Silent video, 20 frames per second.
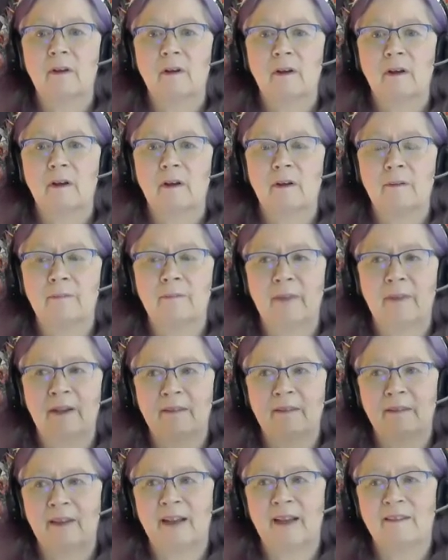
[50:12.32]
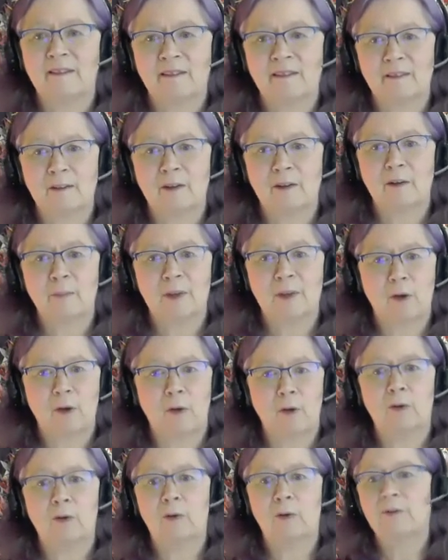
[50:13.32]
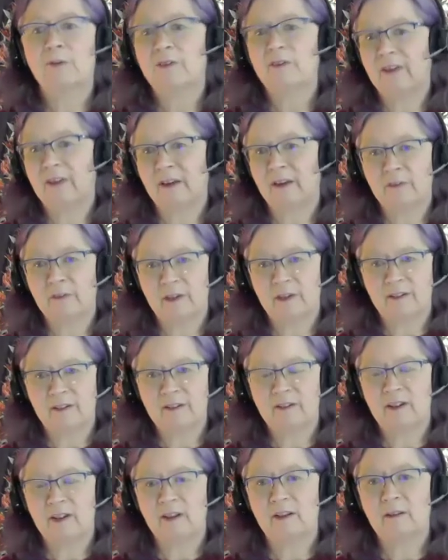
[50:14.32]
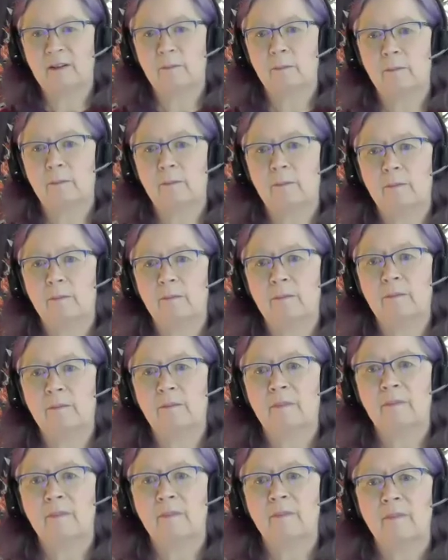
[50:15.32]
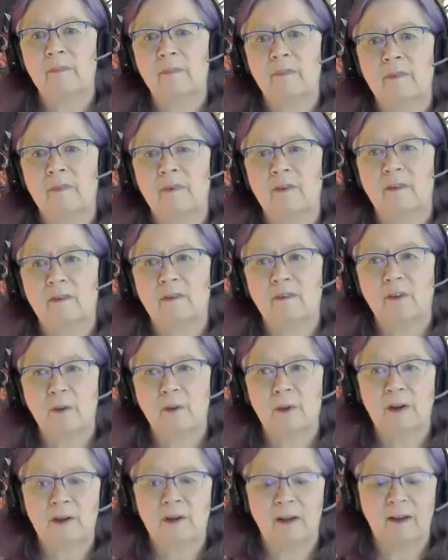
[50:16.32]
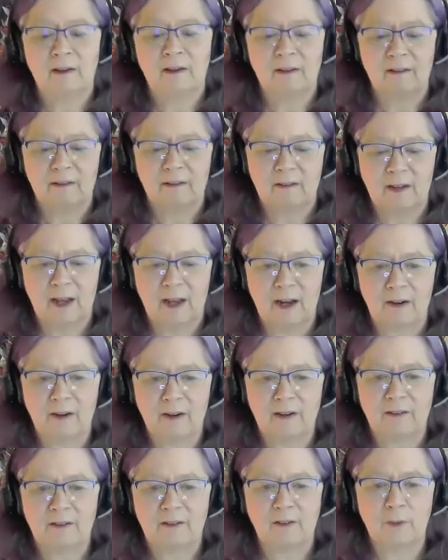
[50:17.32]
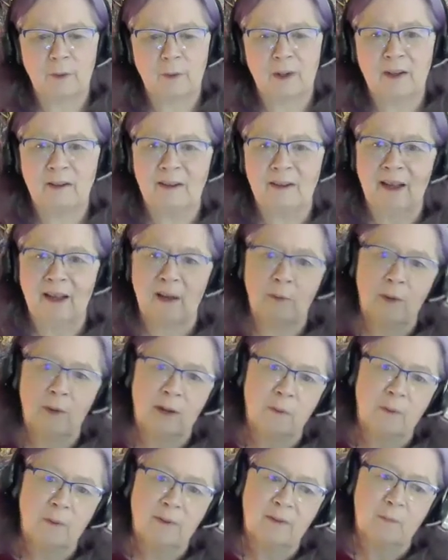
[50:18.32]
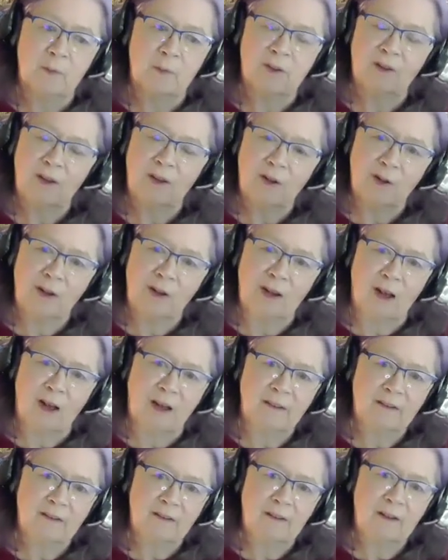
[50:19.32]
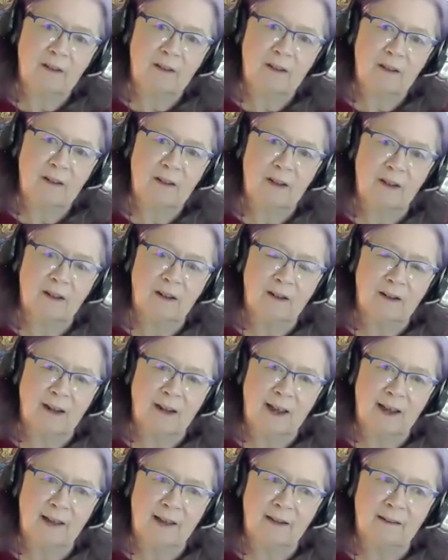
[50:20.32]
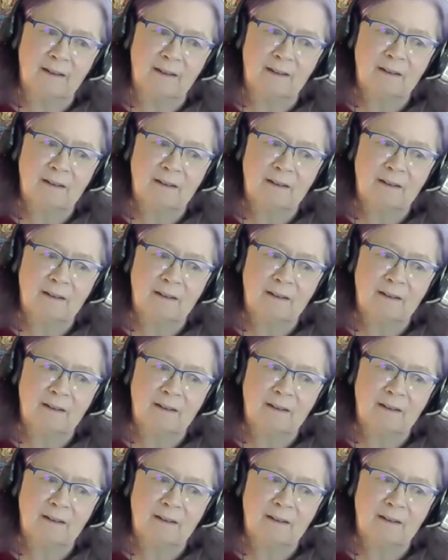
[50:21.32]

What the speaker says: And that's going to be whole self listening. So it carries you in that way with curiosity and